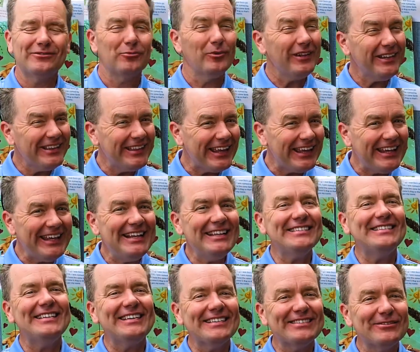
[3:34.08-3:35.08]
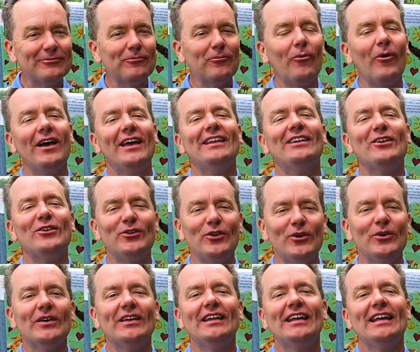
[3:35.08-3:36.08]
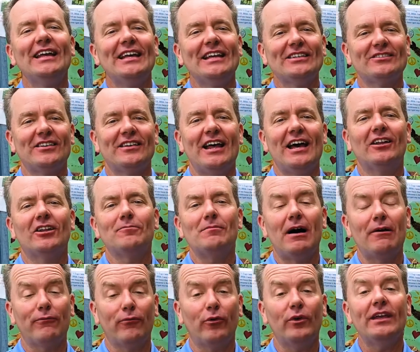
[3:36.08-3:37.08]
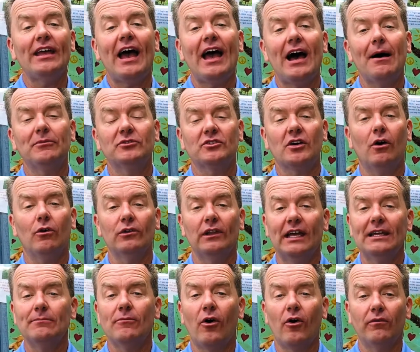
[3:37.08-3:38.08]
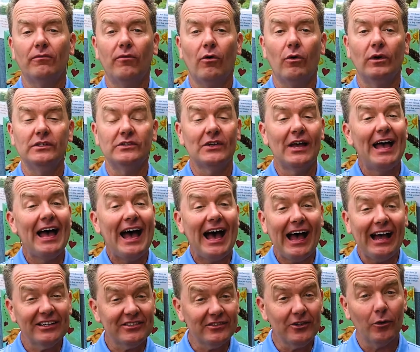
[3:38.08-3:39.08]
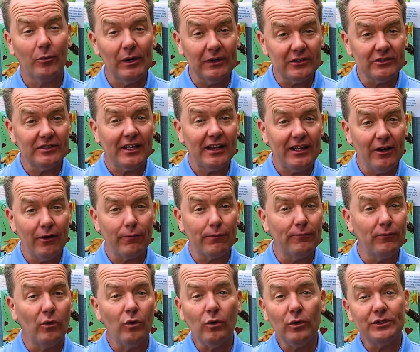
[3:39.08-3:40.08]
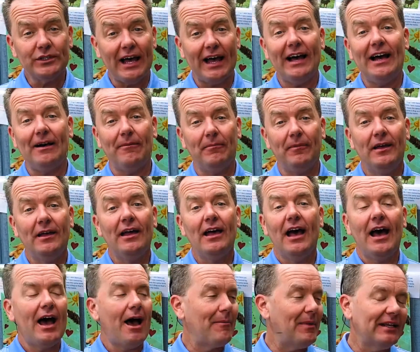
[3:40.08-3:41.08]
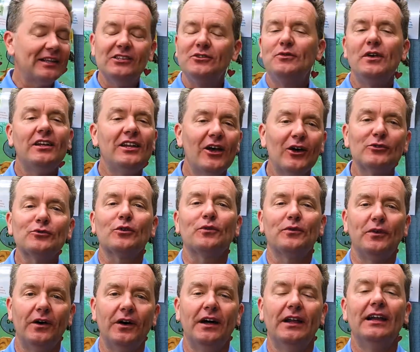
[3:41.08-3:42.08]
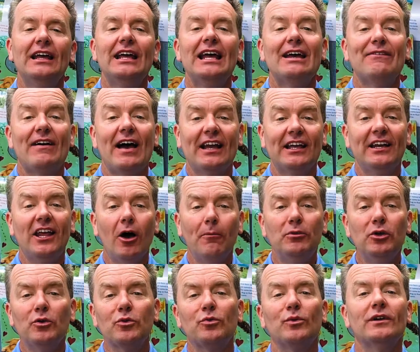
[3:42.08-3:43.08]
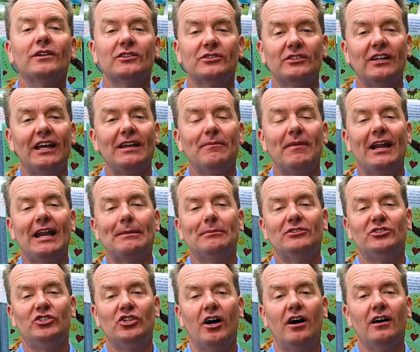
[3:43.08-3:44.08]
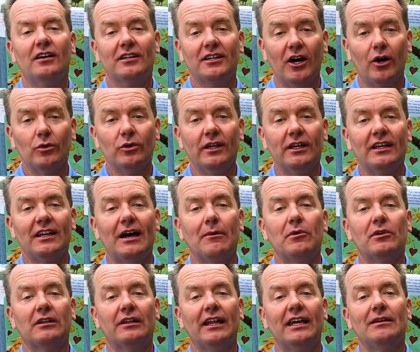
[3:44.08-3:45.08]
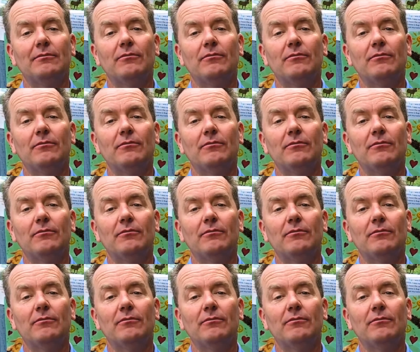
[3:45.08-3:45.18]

really the easiest way to do it, is to download my free app. It's called Lake Martin Voice. I sell real estate here full time. I make these videos for fun. If I can help you with real estate, my name is John Coley and I'm with Lake